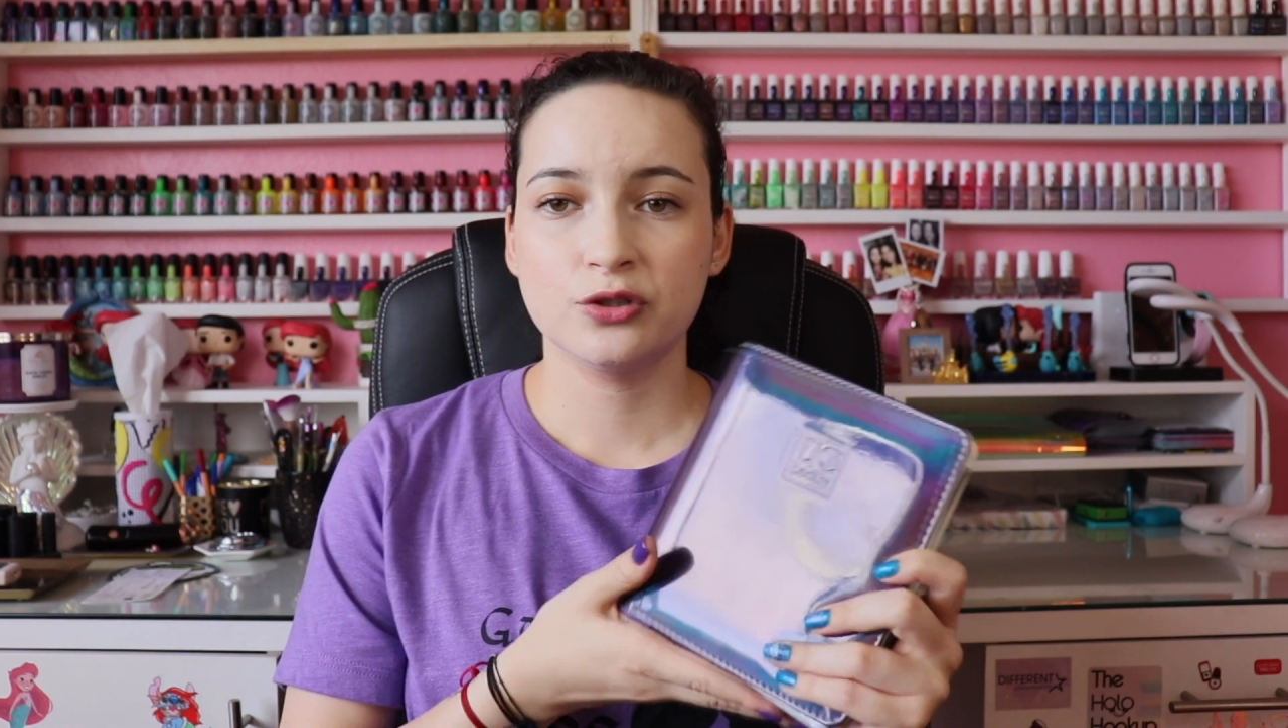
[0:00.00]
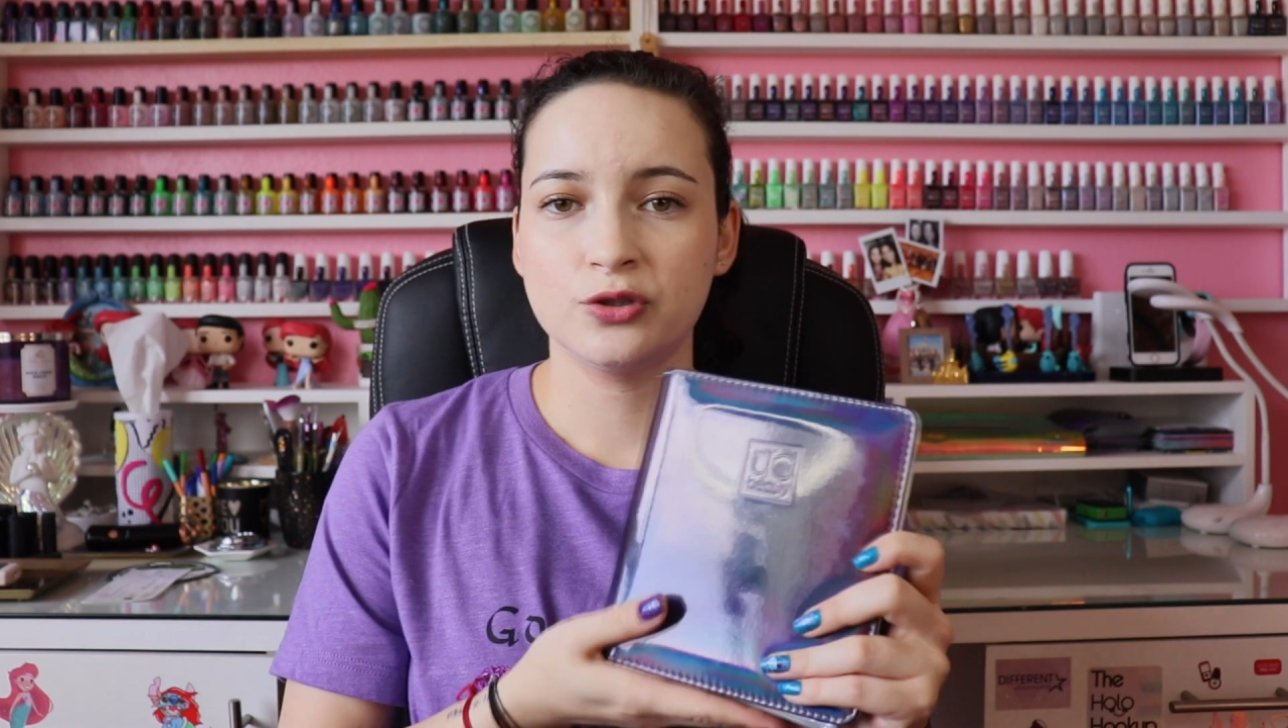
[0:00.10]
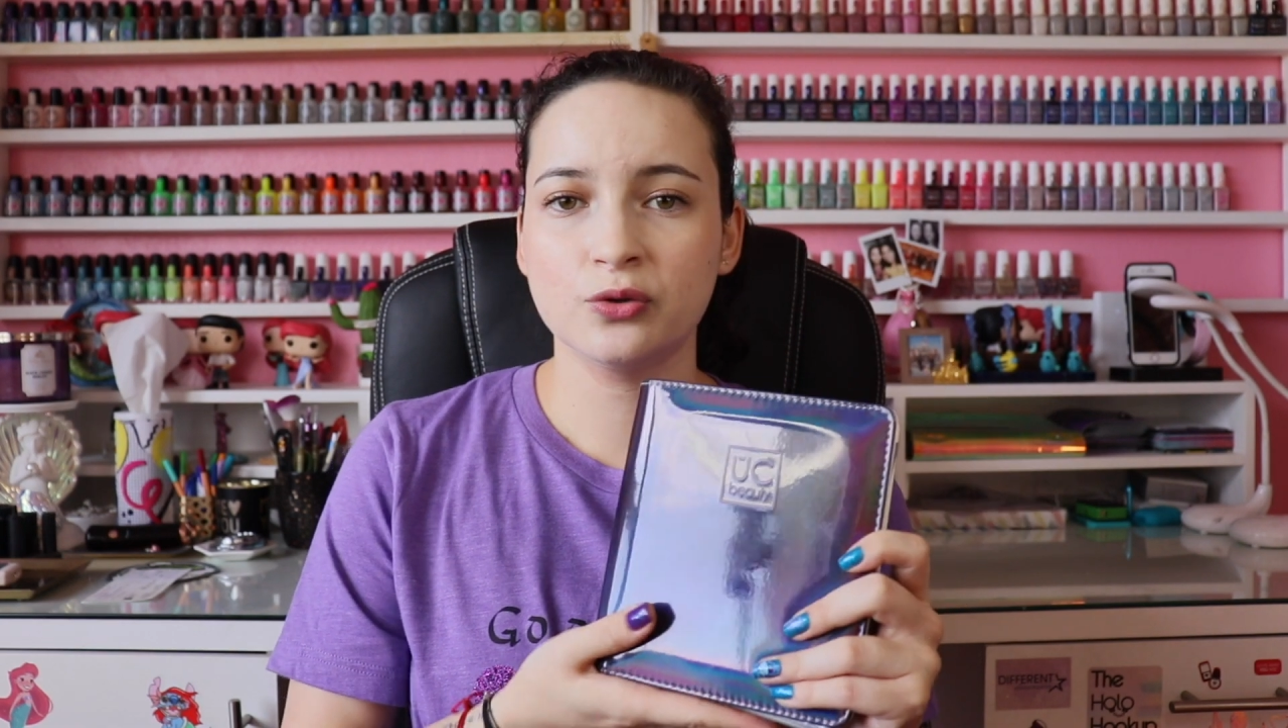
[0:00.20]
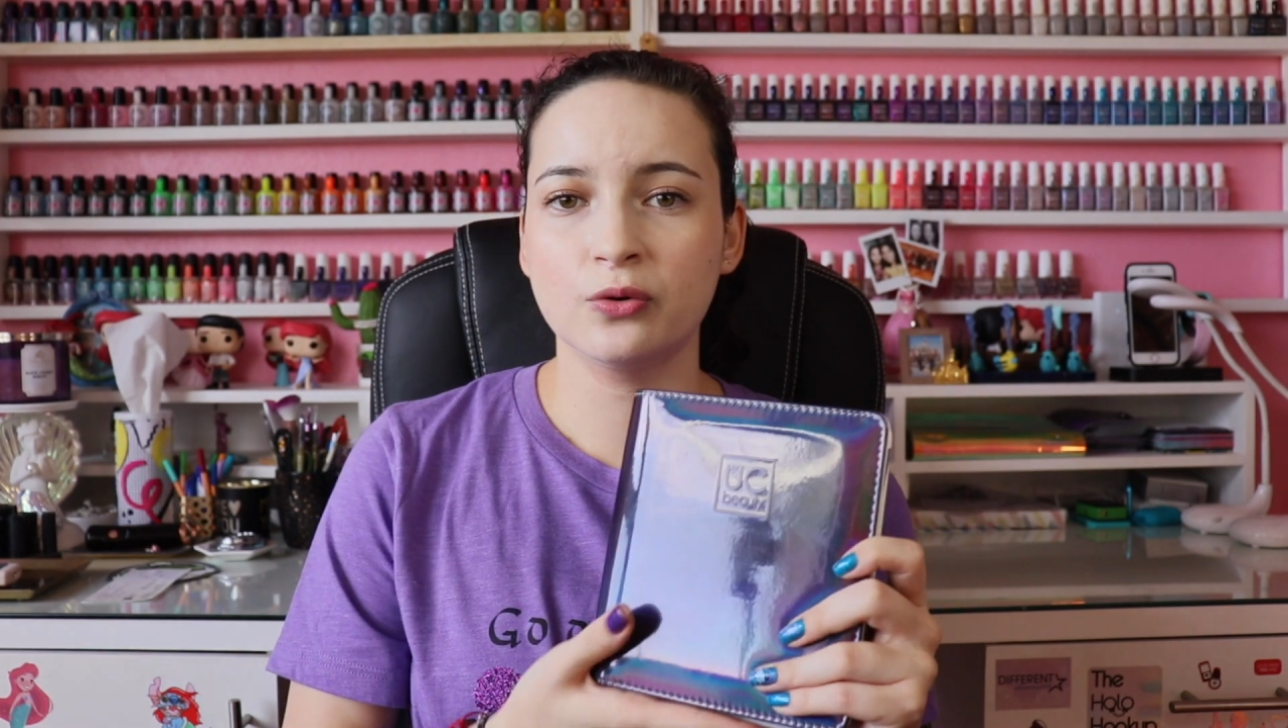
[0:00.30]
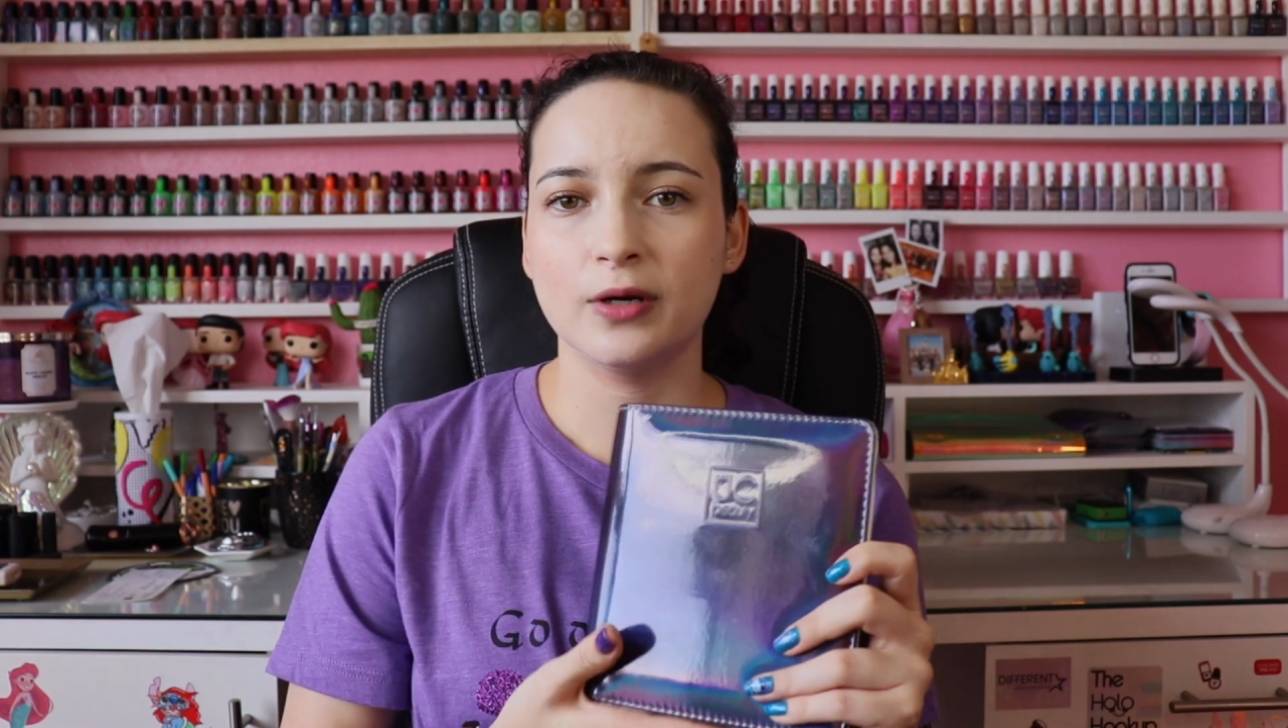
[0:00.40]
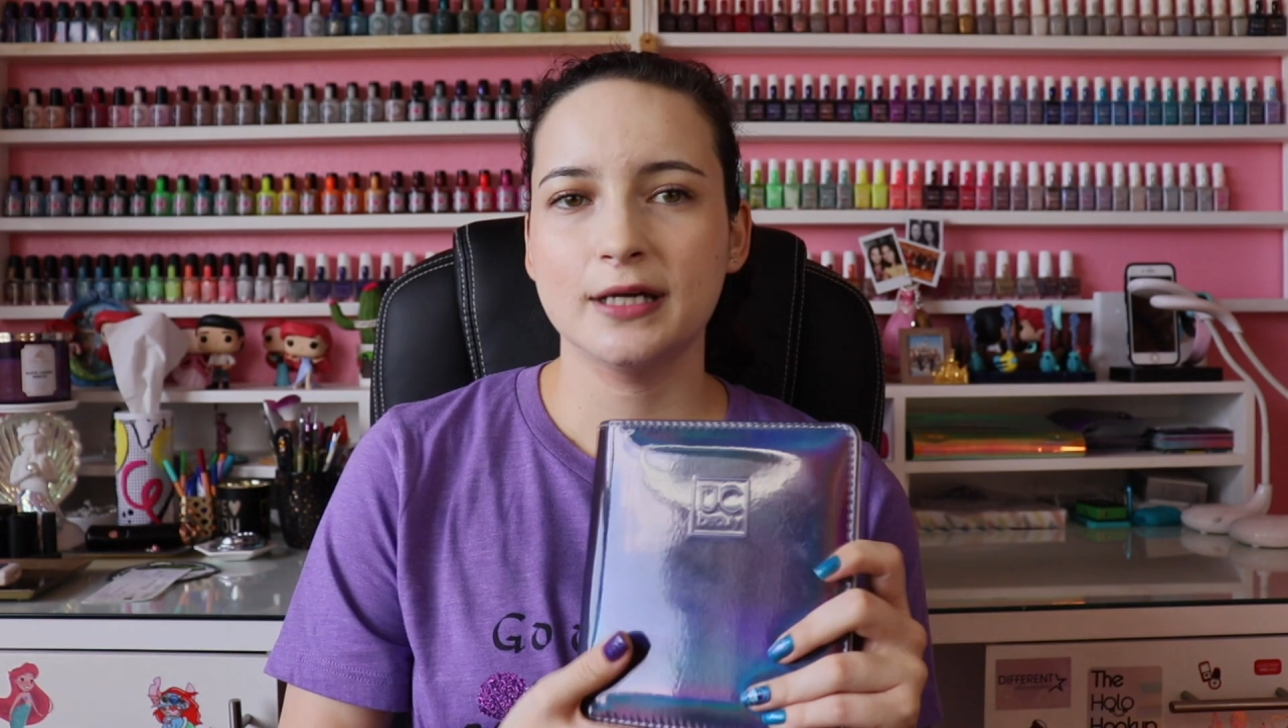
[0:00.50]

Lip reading: you do,